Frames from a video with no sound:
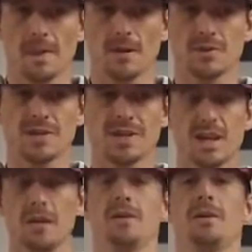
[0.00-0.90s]
was
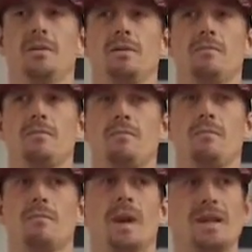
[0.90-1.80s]
scared.
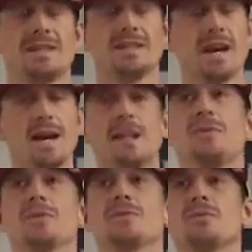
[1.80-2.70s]
My anxiety
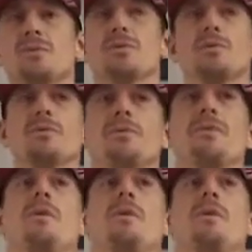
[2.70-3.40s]
was through the roof.